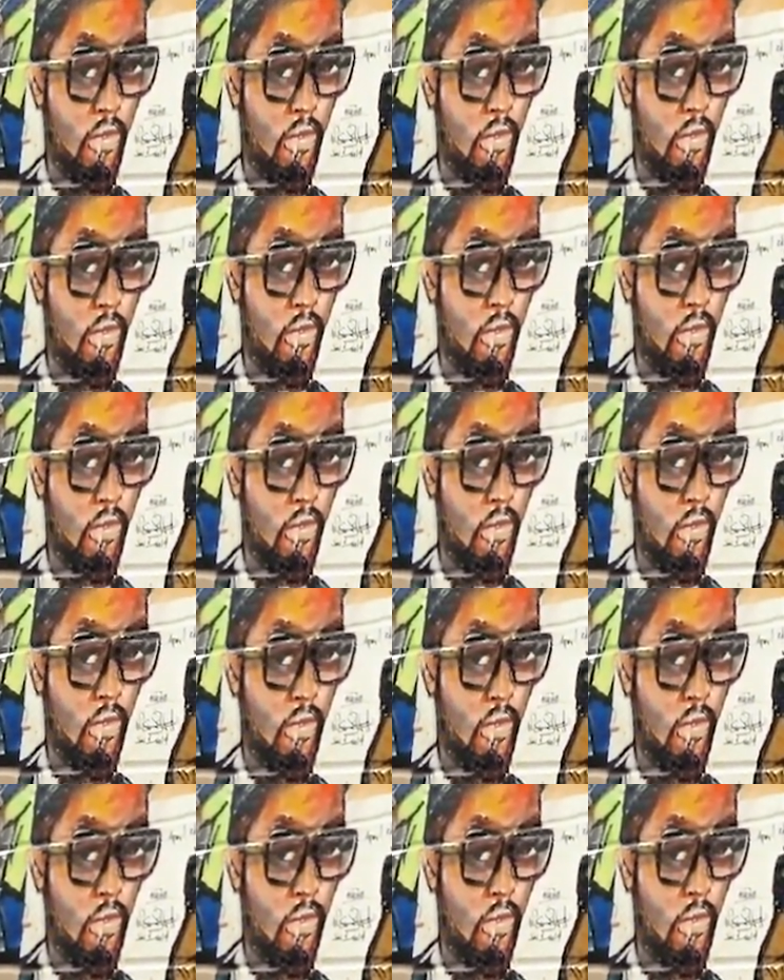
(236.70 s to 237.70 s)

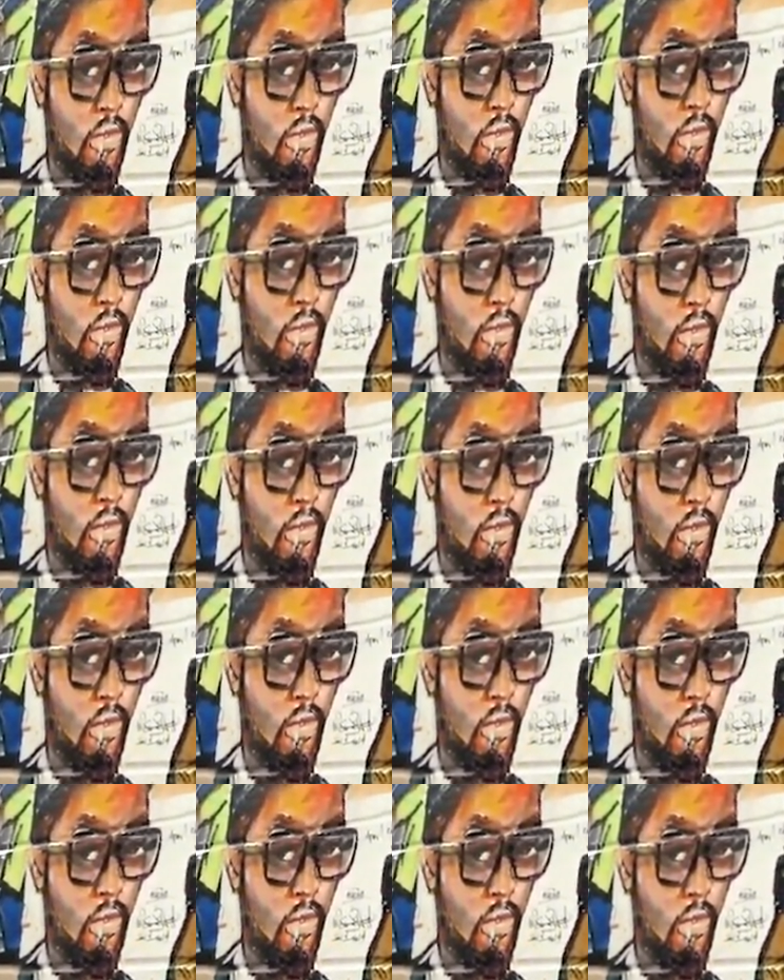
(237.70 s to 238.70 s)

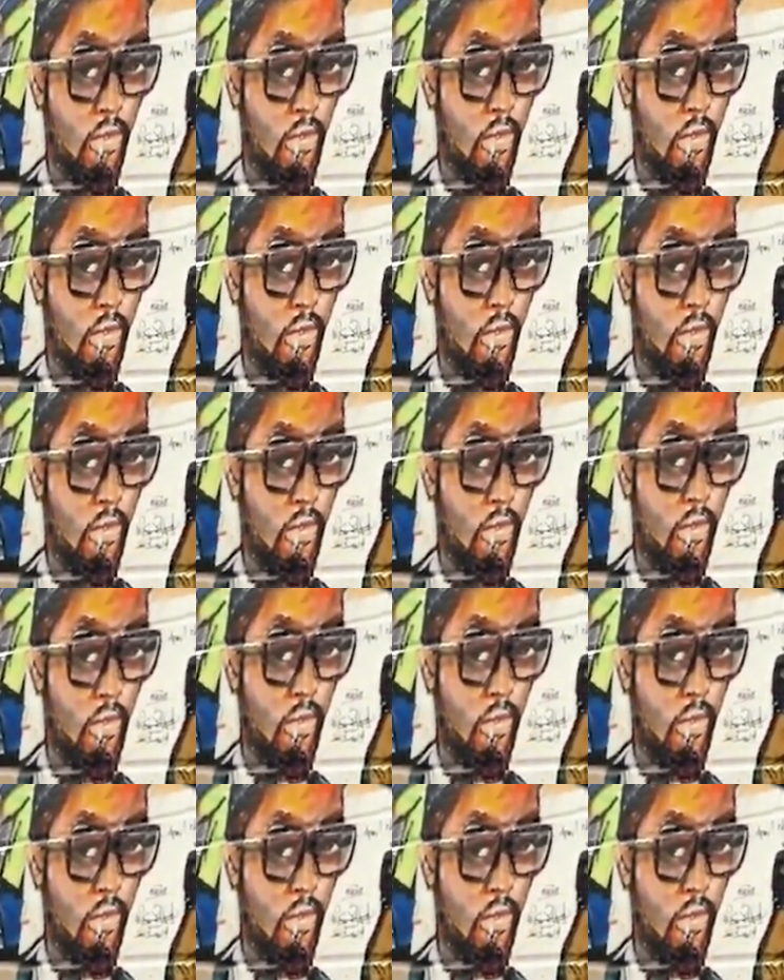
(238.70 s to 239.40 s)
This person isn't speaking.